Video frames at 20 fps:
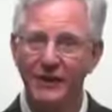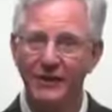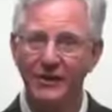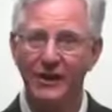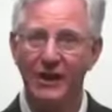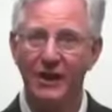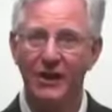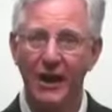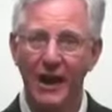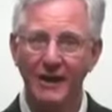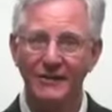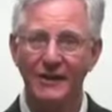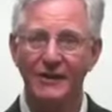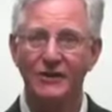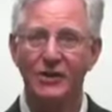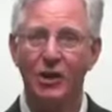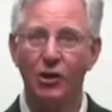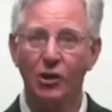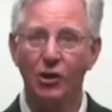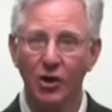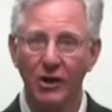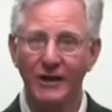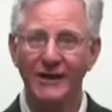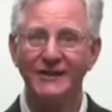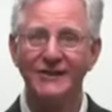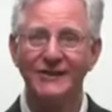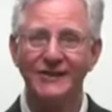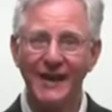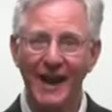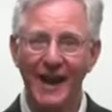of teaching Eliza to
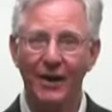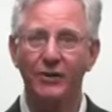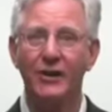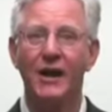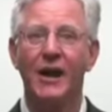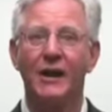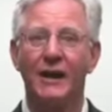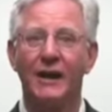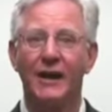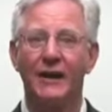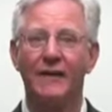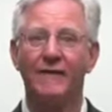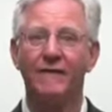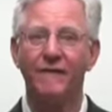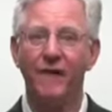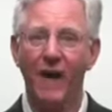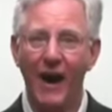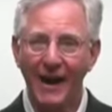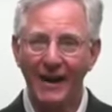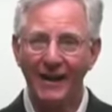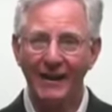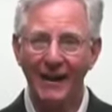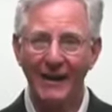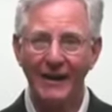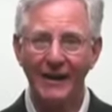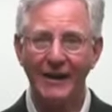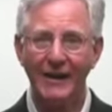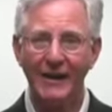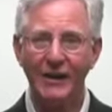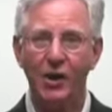look and sound like a fine
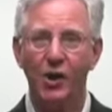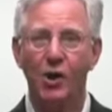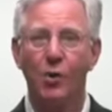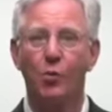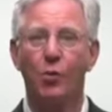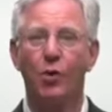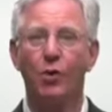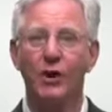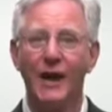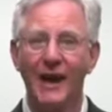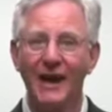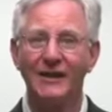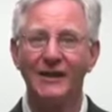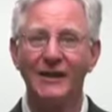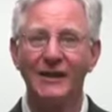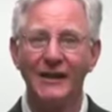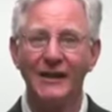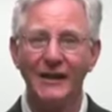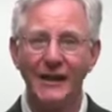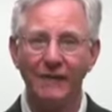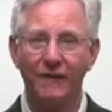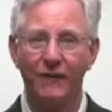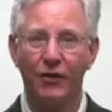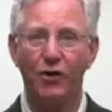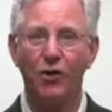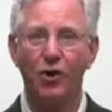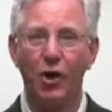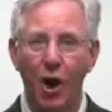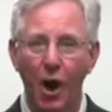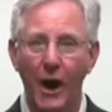lady will likely
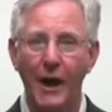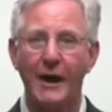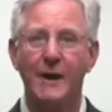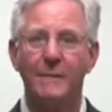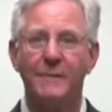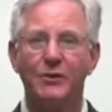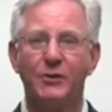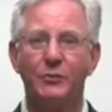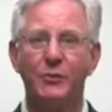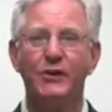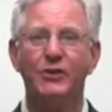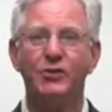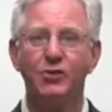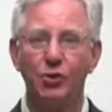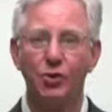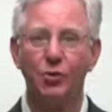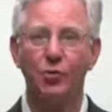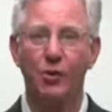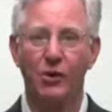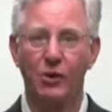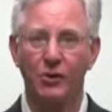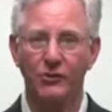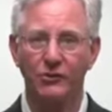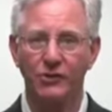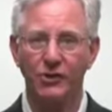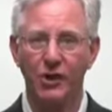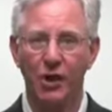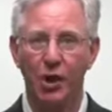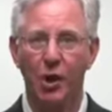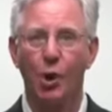leave her caught between two
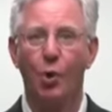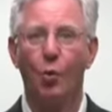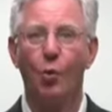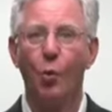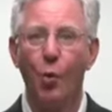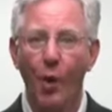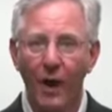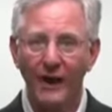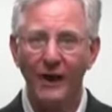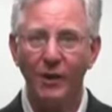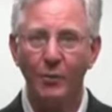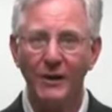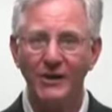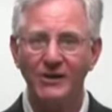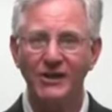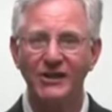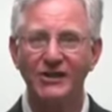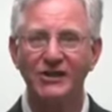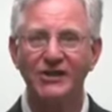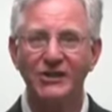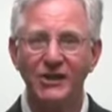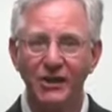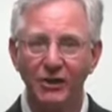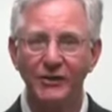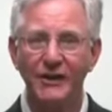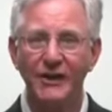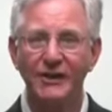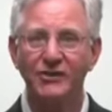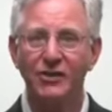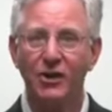worlds one in which she
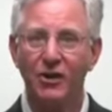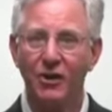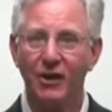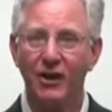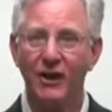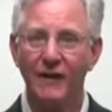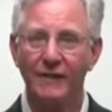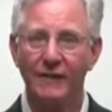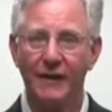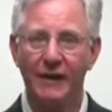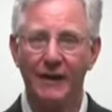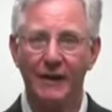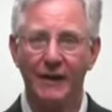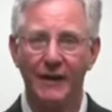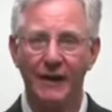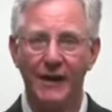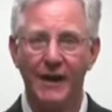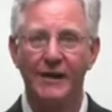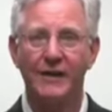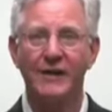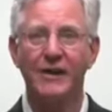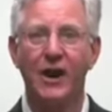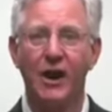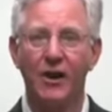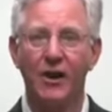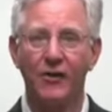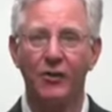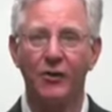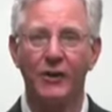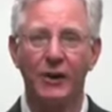still needs to earn a living,
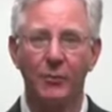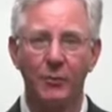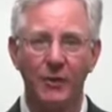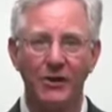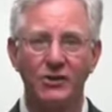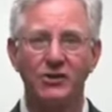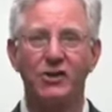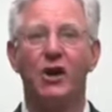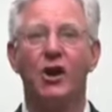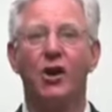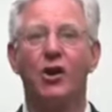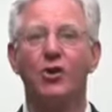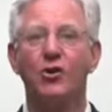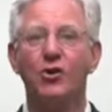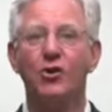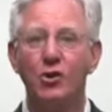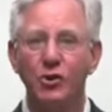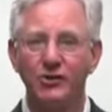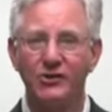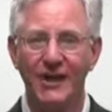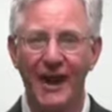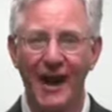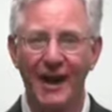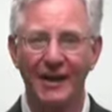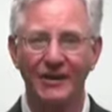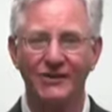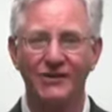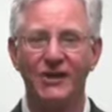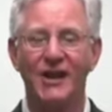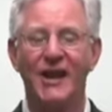the other in which her new
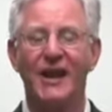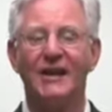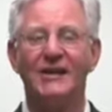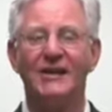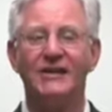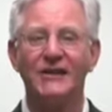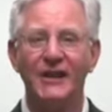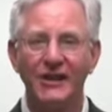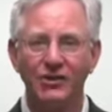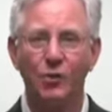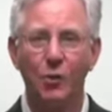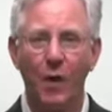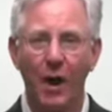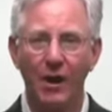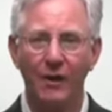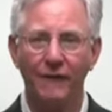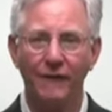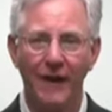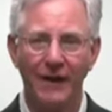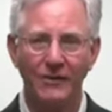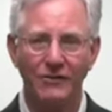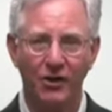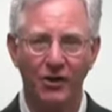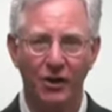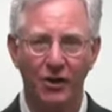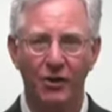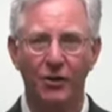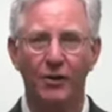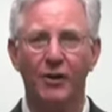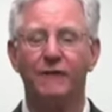status
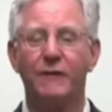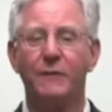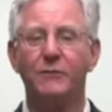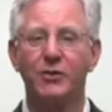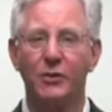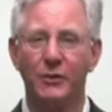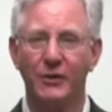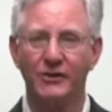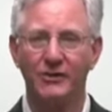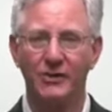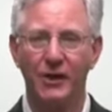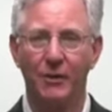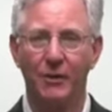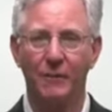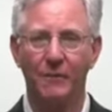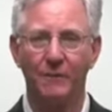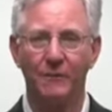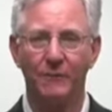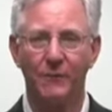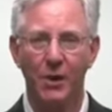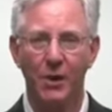disqualifies her from doing so.